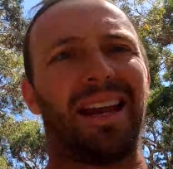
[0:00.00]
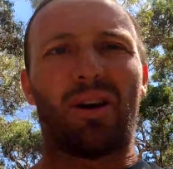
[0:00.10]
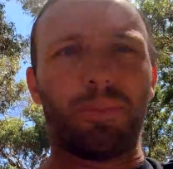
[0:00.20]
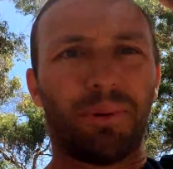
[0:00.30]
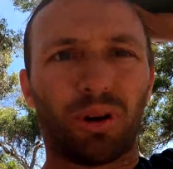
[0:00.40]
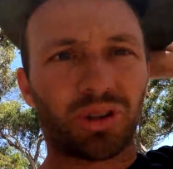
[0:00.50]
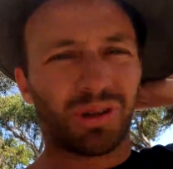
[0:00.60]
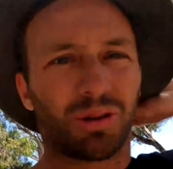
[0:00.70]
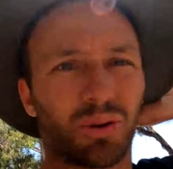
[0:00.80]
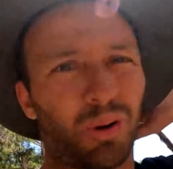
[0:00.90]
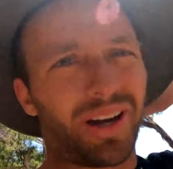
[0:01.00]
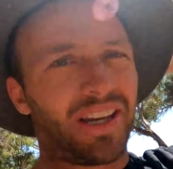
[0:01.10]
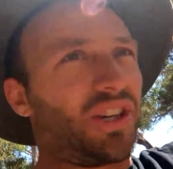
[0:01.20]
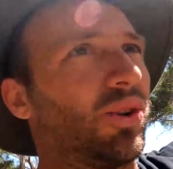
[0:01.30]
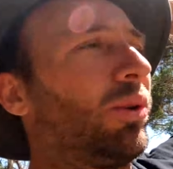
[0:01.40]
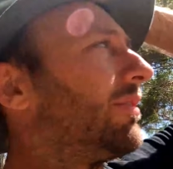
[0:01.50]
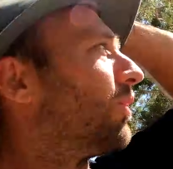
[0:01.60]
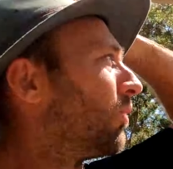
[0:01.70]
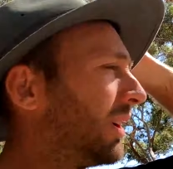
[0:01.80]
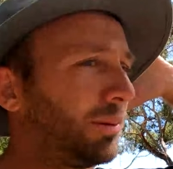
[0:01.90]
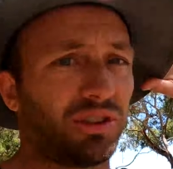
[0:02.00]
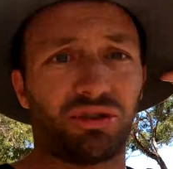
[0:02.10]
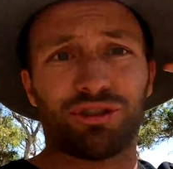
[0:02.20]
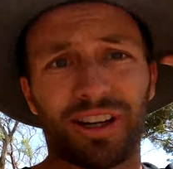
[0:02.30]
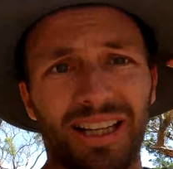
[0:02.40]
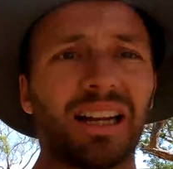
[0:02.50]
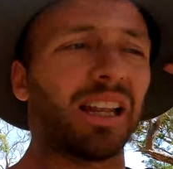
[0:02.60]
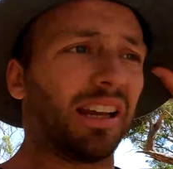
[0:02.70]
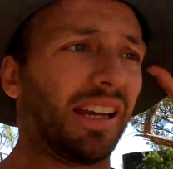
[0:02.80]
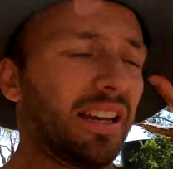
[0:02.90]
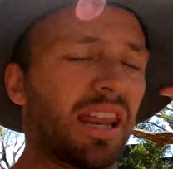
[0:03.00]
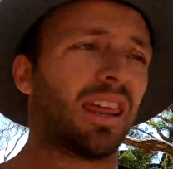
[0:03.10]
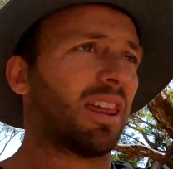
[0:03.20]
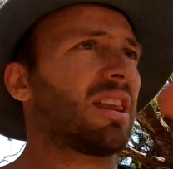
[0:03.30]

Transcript: that hot box is quite enjoyable. It was really clean